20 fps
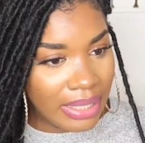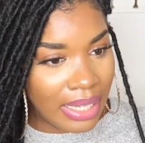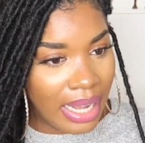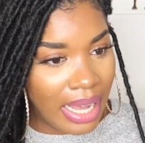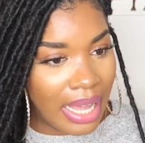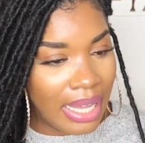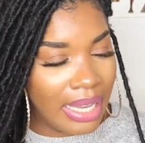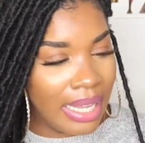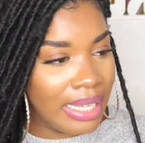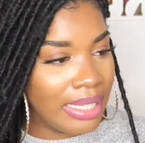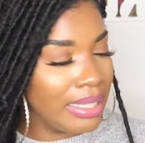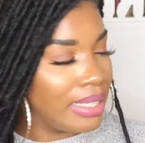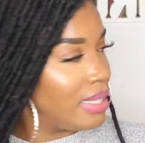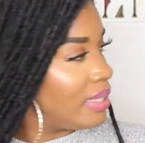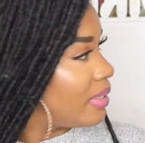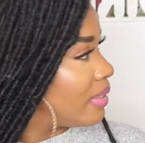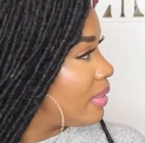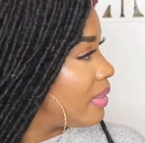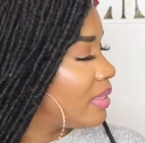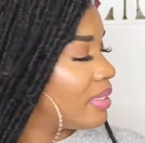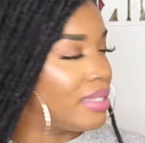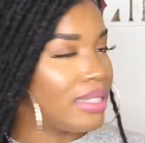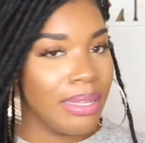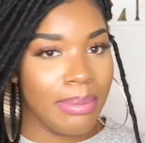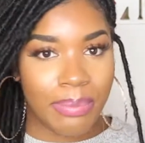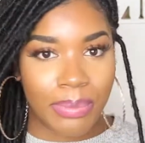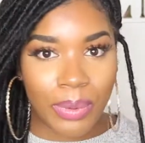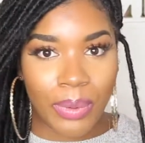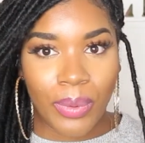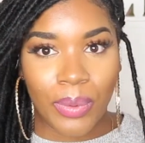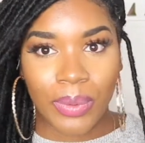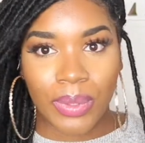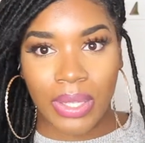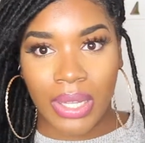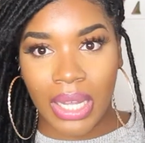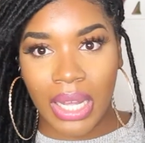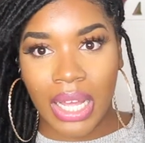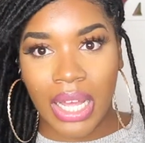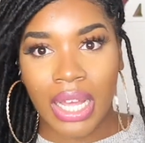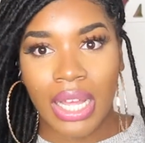Like, I like this simple
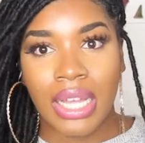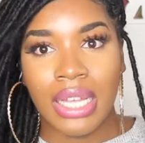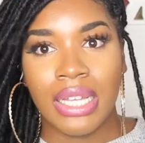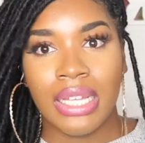look.